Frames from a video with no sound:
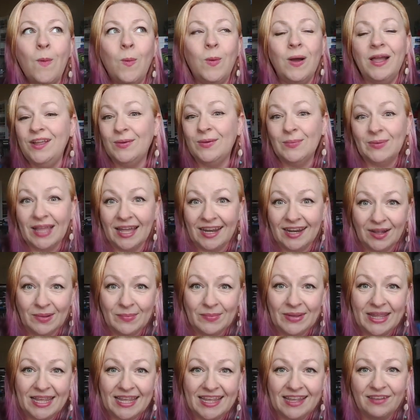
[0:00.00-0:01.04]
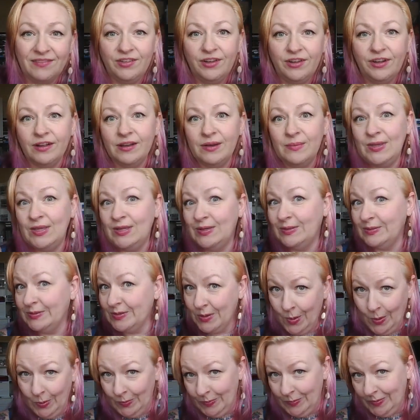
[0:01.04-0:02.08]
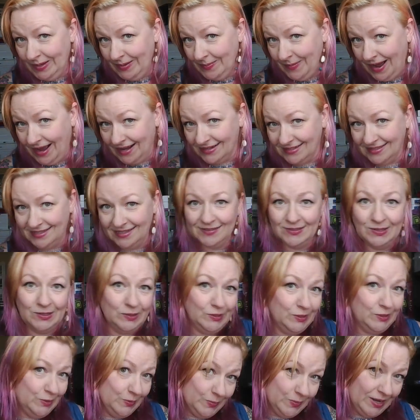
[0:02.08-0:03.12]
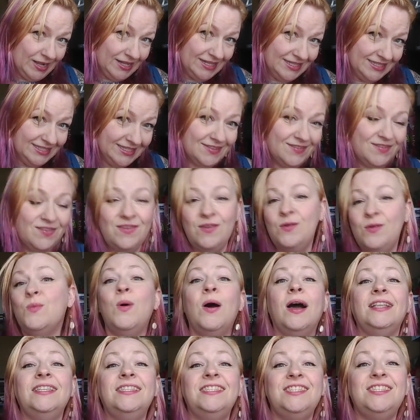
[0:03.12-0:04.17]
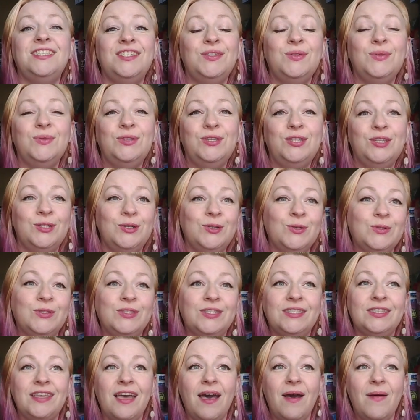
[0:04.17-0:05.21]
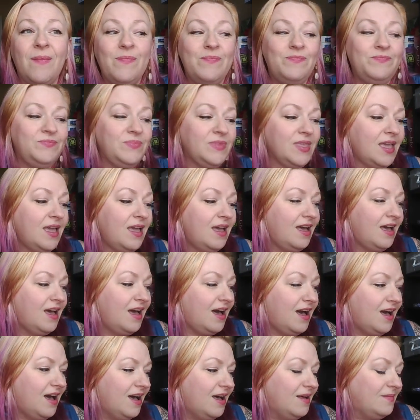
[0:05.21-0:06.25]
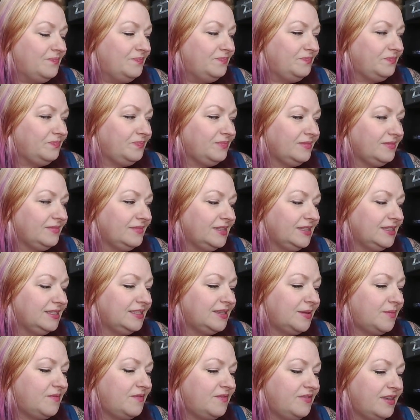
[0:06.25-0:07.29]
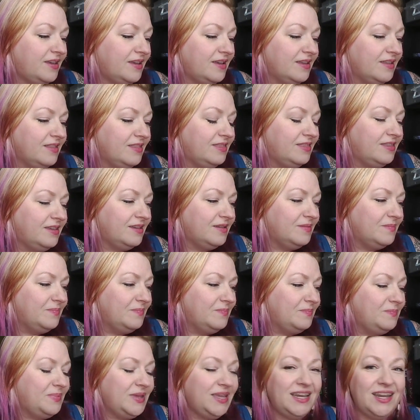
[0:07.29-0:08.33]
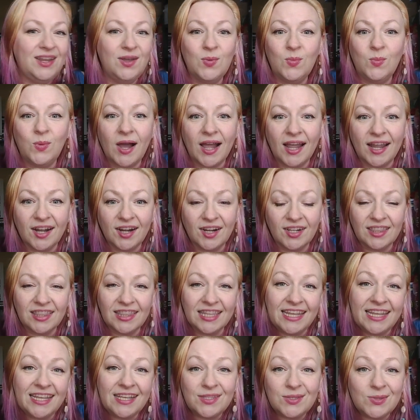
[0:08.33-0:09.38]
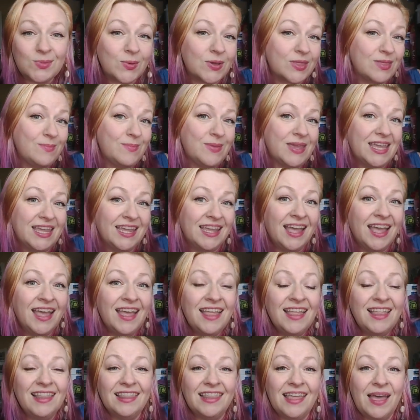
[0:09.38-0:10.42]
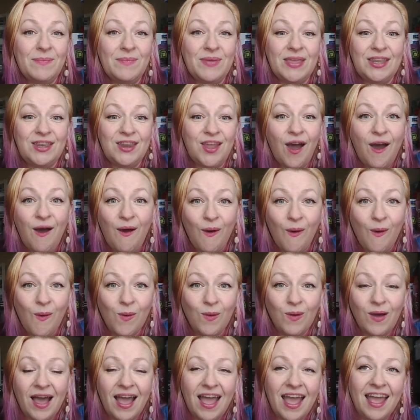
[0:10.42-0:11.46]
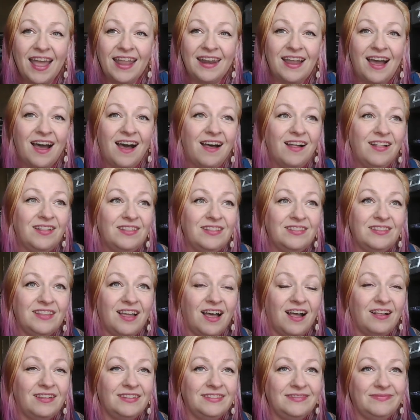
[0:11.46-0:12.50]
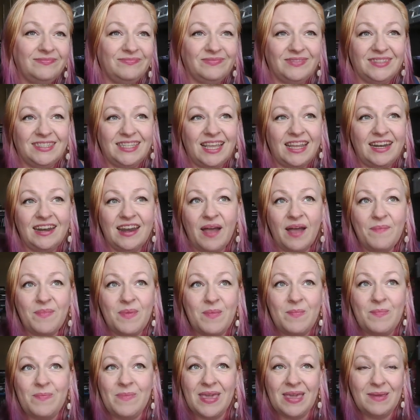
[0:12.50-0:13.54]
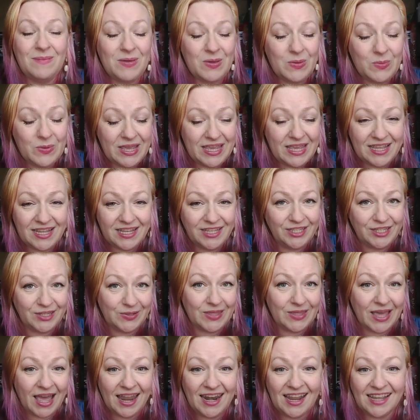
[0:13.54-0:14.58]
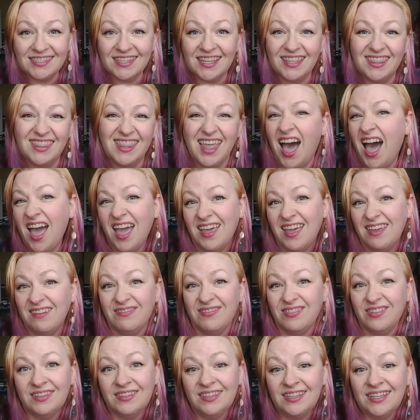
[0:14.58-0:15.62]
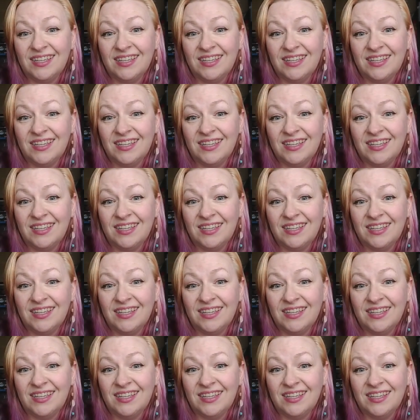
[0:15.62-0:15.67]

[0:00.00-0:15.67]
what you're planning on making. If you're going to be using old bead boxes or new ones, if you want to do um some of the beading wire links with me, let me know and I'll set it up and maybe we can do that as a live.